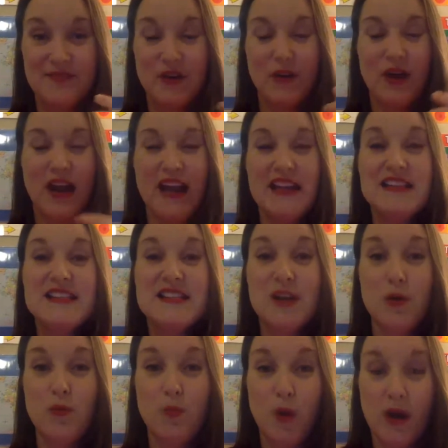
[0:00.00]
Okay,
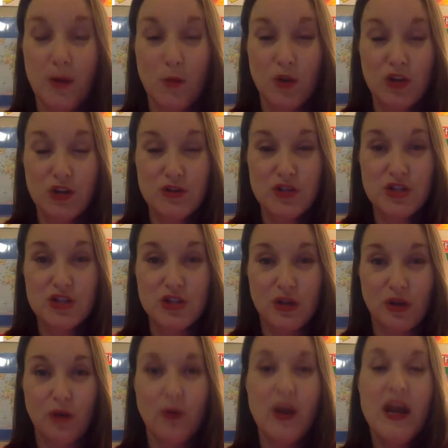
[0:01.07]
so what I want you to
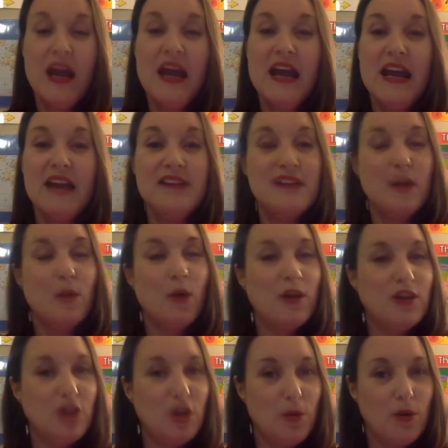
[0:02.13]
do is I want
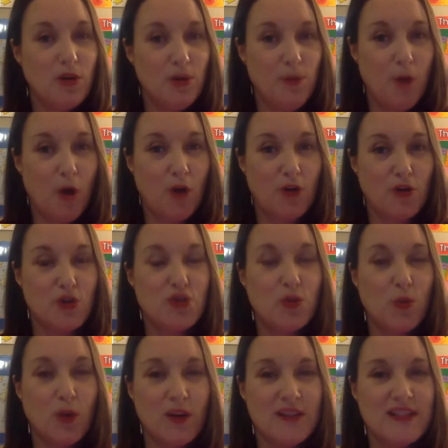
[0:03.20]
you and your partner to
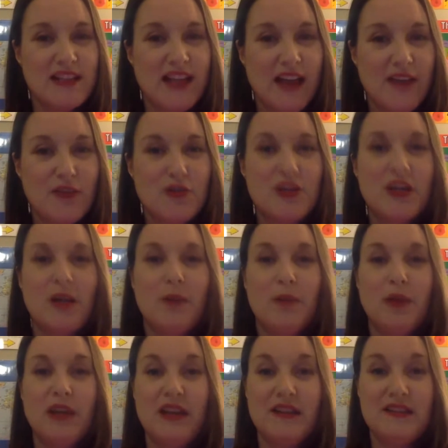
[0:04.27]
work together to
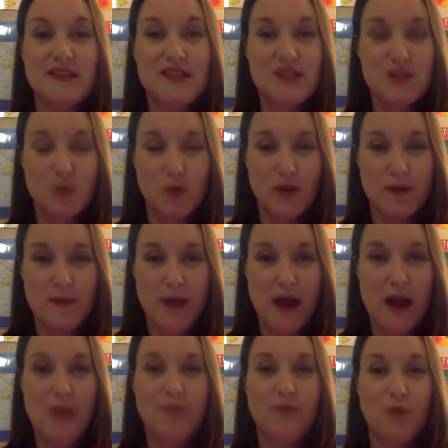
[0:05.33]
complete the story
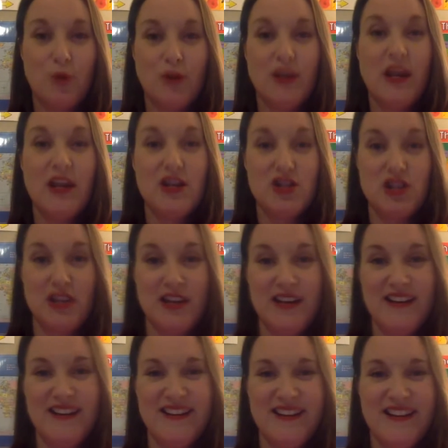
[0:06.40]
map for Ye
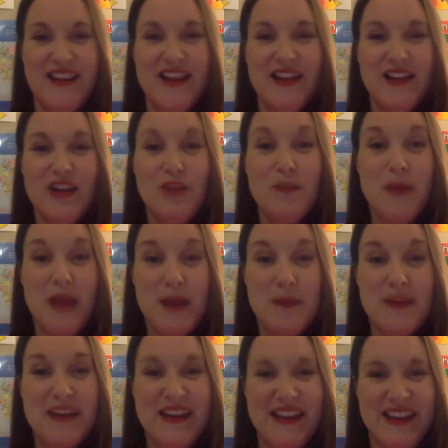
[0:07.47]
Shen. You may
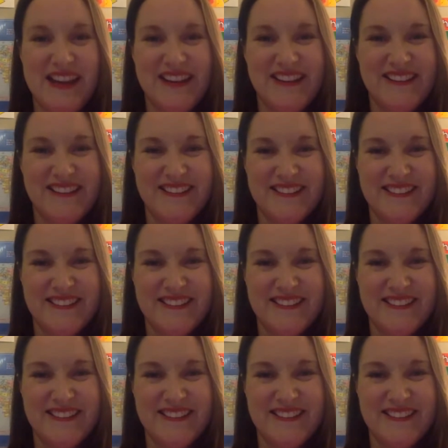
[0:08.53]
begin.